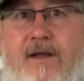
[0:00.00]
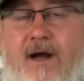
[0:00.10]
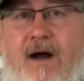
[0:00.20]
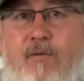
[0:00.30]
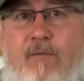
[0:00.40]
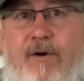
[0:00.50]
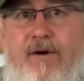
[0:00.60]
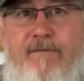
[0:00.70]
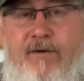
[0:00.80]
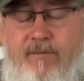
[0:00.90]
when we
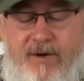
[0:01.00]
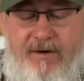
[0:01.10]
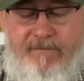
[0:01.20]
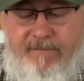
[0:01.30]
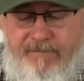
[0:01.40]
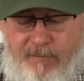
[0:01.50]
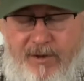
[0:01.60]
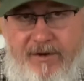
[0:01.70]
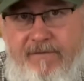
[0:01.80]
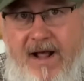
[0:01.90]
were at
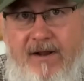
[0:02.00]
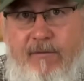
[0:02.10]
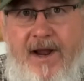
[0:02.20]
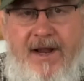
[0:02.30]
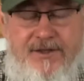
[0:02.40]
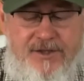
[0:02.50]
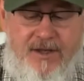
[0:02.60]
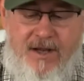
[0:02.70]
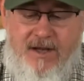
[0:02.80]
Vermilion Valley Ranch.